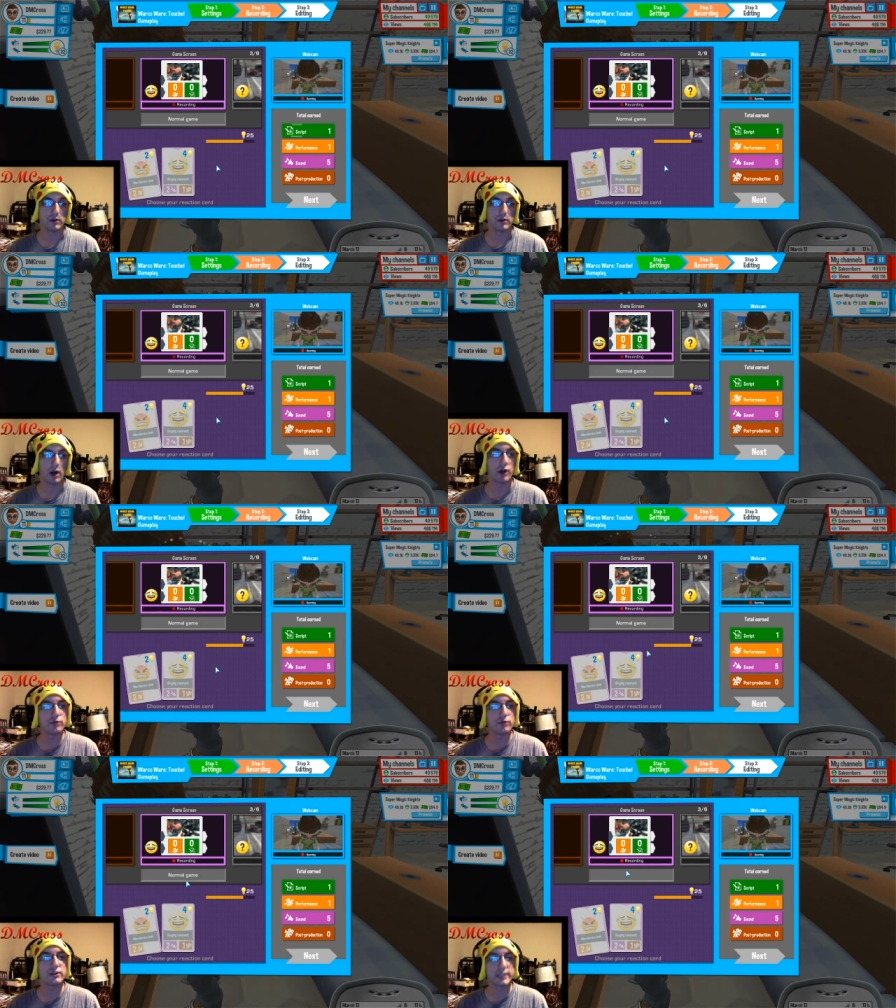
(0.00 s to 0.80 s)
Are
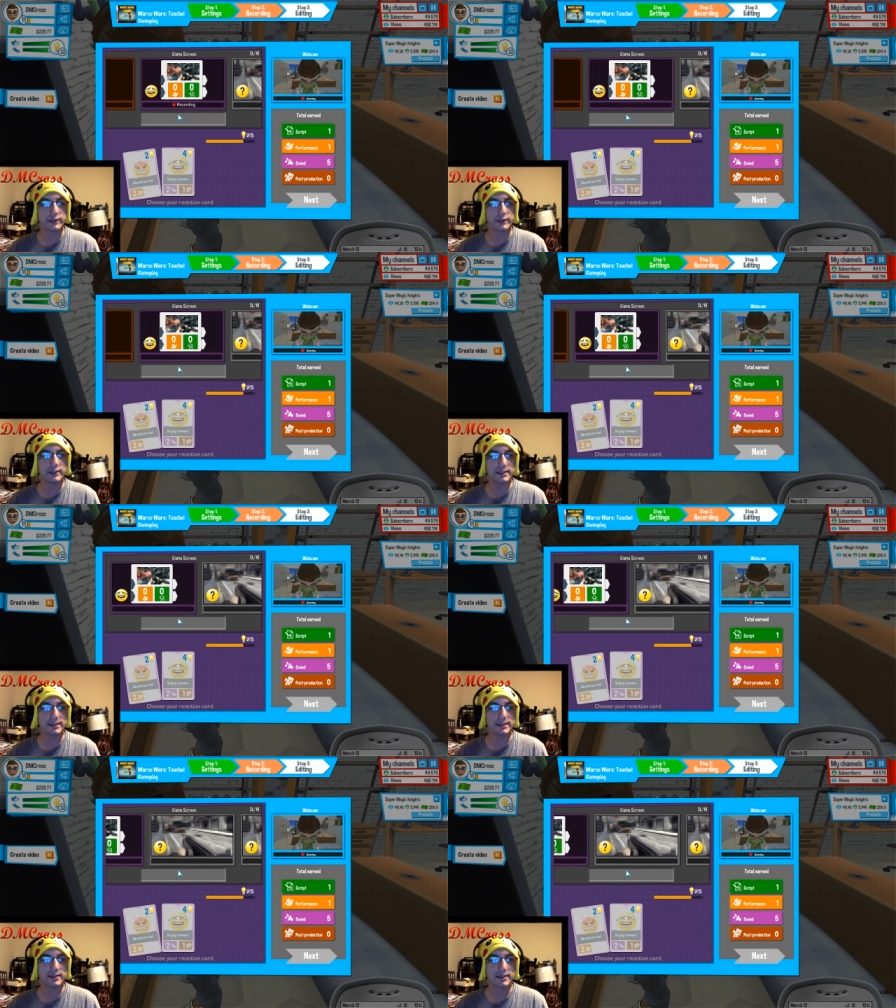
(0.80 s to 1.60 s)
you
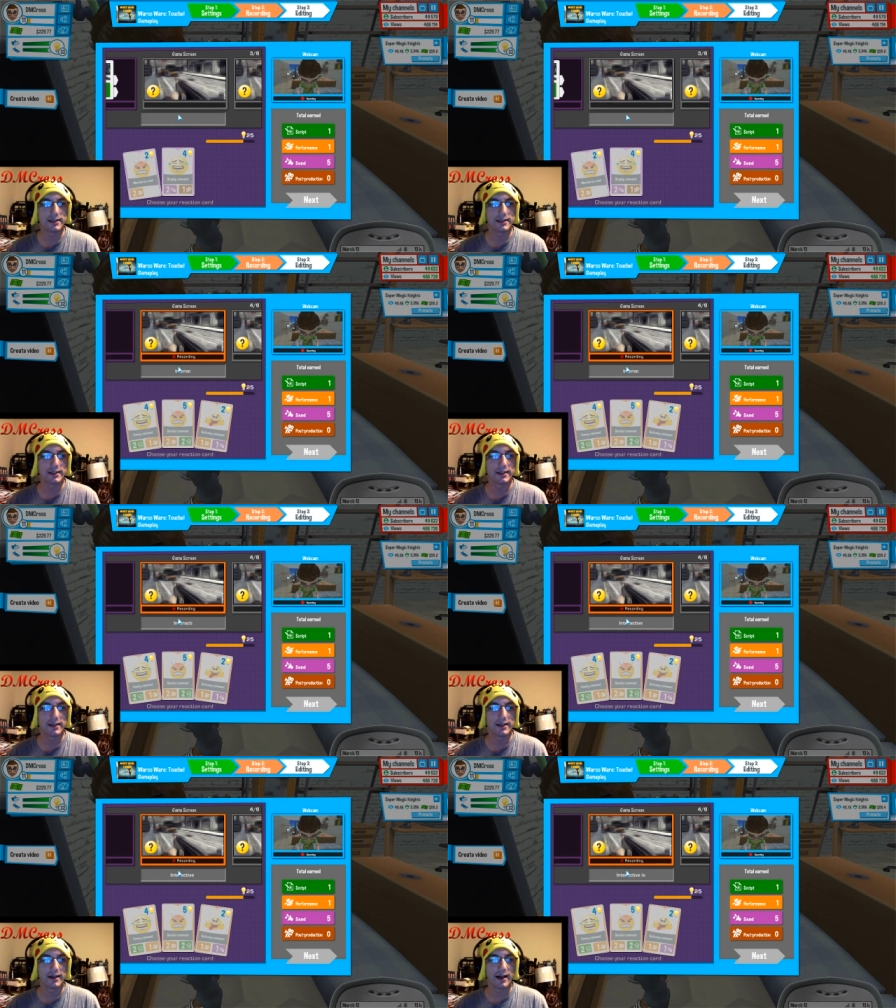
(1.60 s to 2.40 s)
serious?
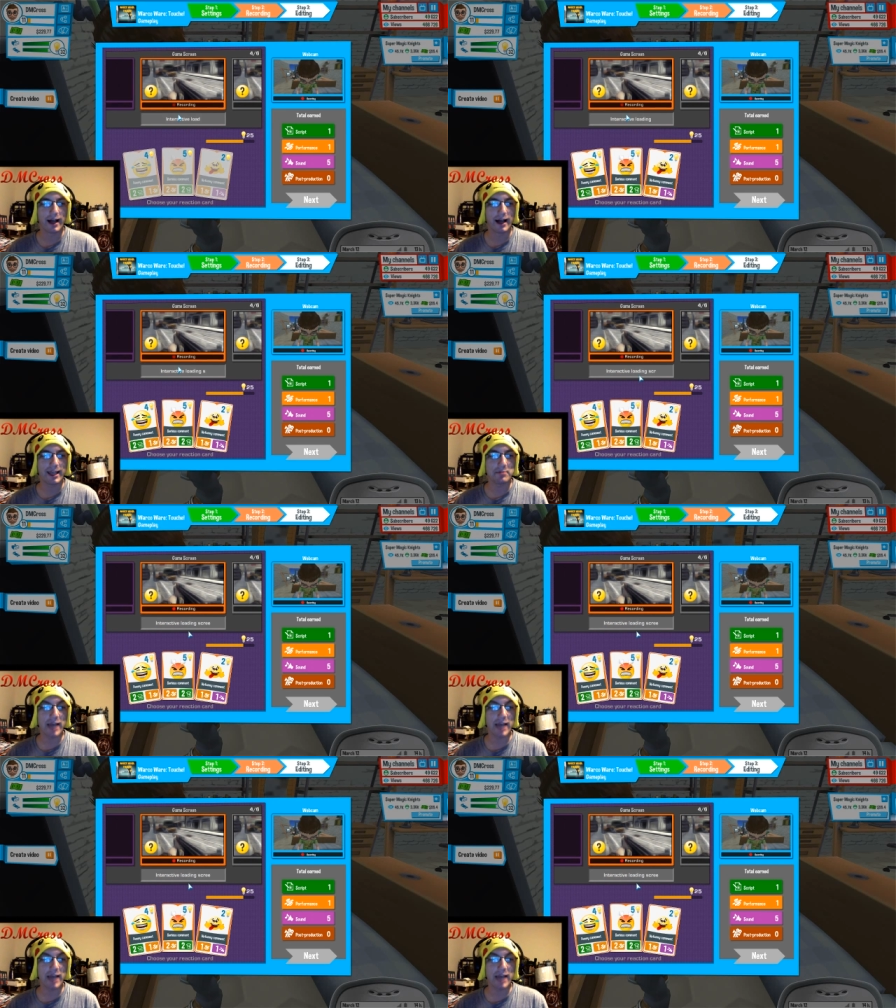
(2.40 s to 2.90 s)
I can't be